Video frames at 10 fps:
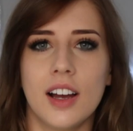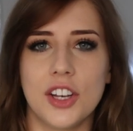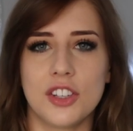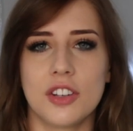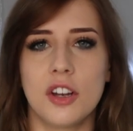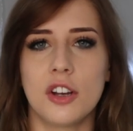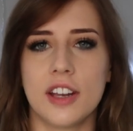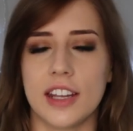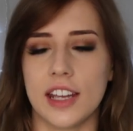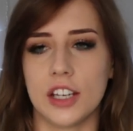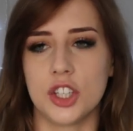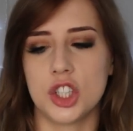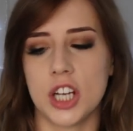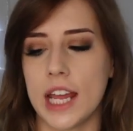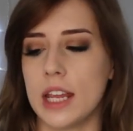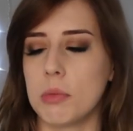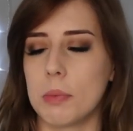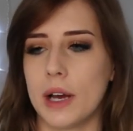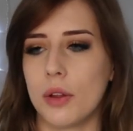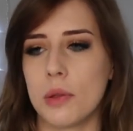I just look at it in shame
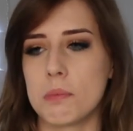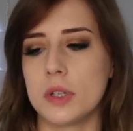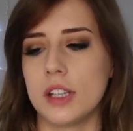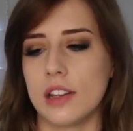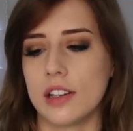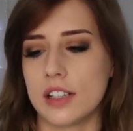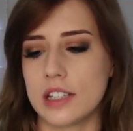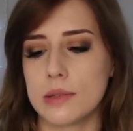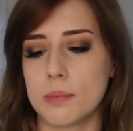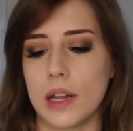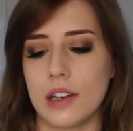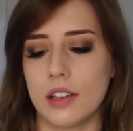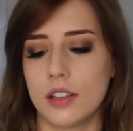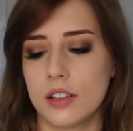about the money that I spent.